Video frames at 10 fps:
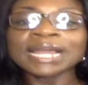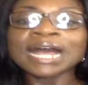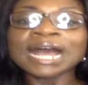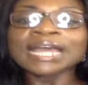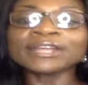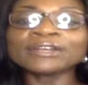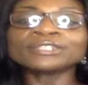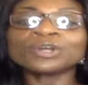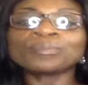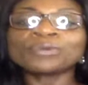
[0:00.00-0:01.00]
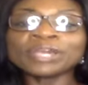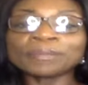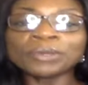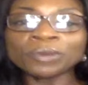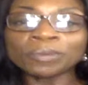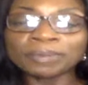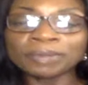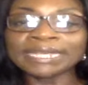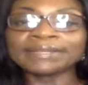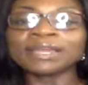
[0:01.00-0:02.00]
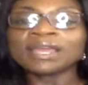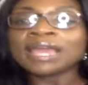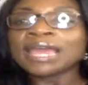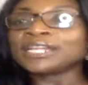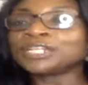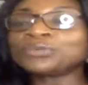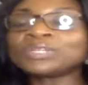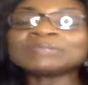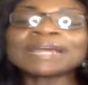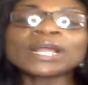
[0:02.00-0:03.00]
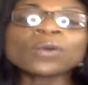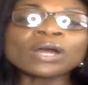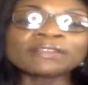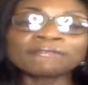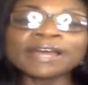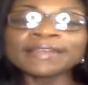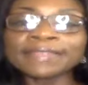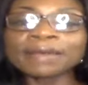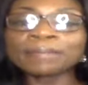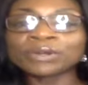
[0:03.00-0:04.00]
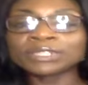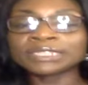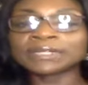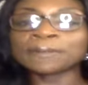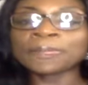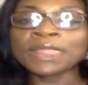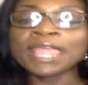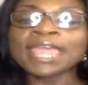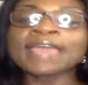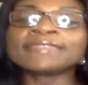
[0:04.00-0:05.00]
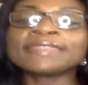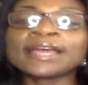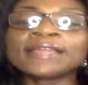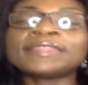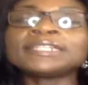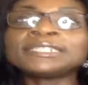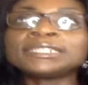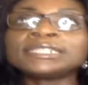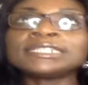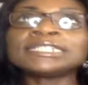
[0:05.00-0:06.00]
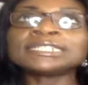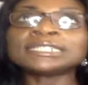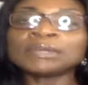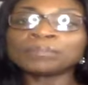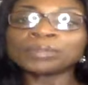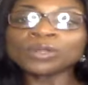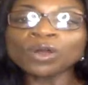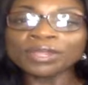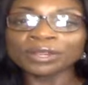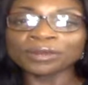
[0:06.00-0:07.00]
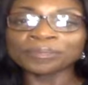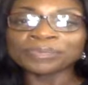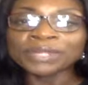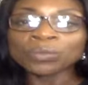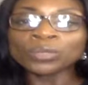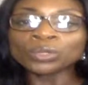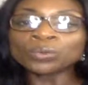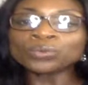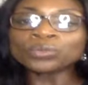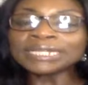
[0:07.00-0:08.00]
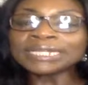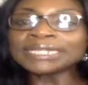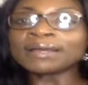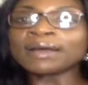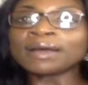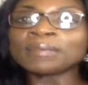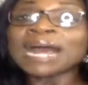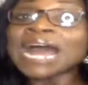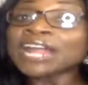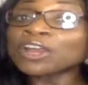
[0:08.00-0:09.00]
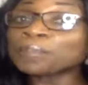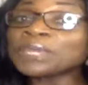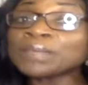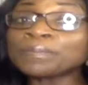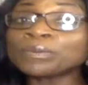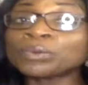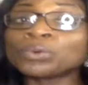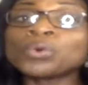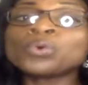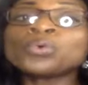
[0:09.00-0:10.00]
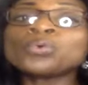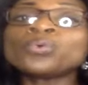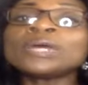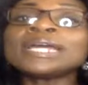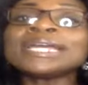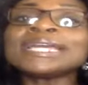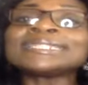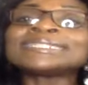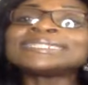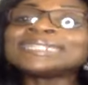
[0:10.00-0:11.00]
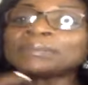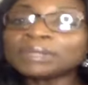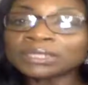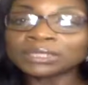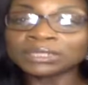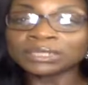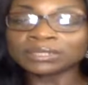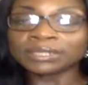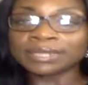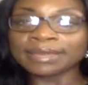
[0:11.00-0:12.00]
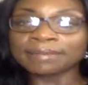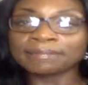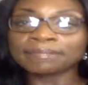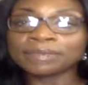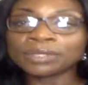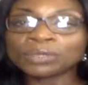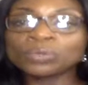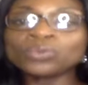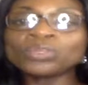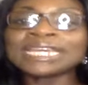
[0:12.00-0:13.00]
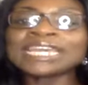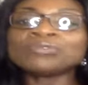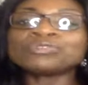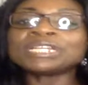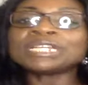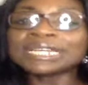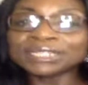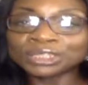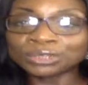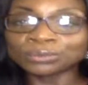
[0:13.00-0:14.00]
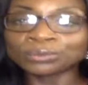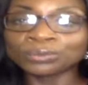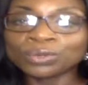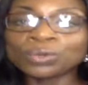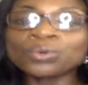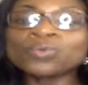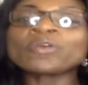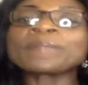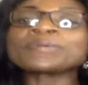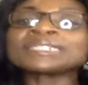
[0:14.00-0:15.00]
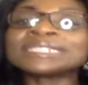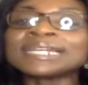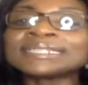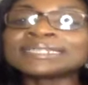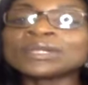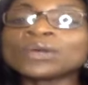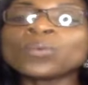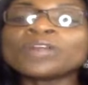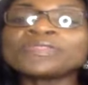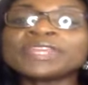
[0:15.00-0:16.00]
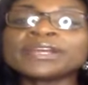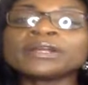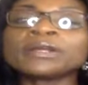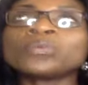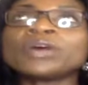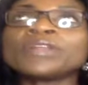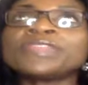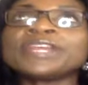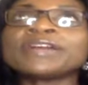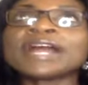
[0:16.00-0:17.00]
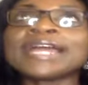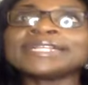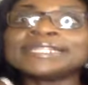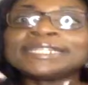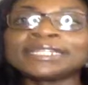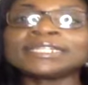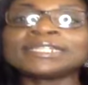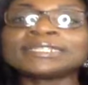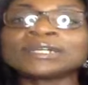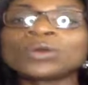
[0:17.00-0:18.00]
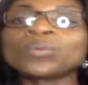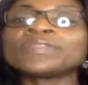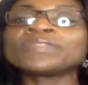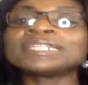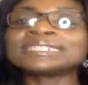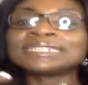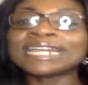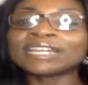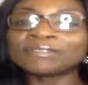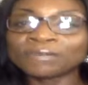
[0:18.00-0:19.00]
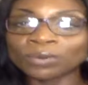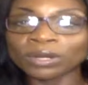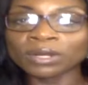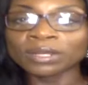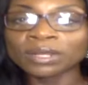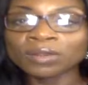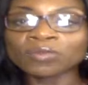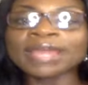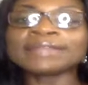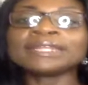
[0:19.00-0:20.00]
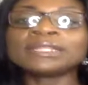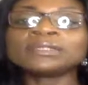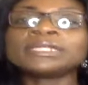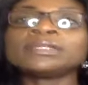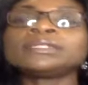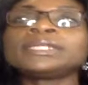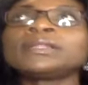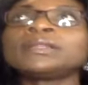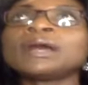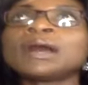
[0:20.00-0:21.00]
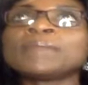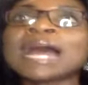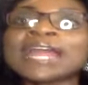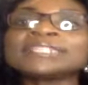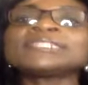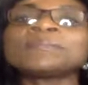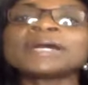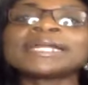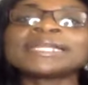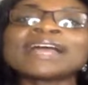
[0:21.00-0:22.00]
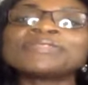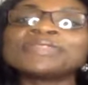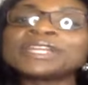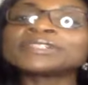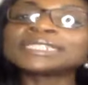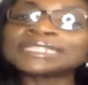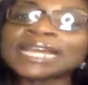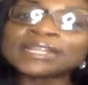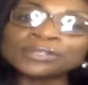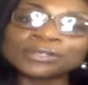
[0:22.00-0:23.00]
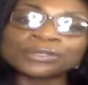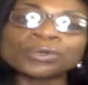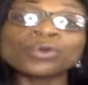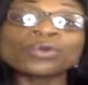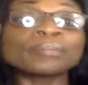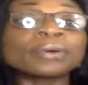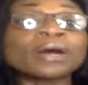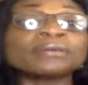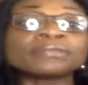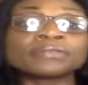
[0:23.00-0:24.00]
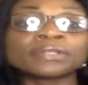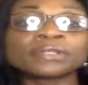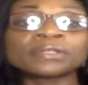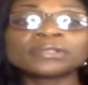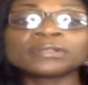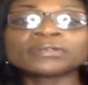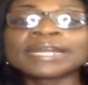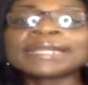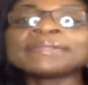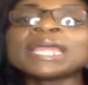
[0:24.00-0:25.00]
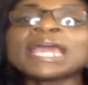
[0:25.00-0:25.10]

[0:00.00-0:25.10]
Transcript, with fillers: Hires or bring people in. And they do this by qualifying that person. And that and this the, this employer will only um, hire people who is similar to, to them, who they can relate to, who represents what their what their ideal is or what they stand for, right? They'll they'll they'll um, hire somebody at their standard or above right?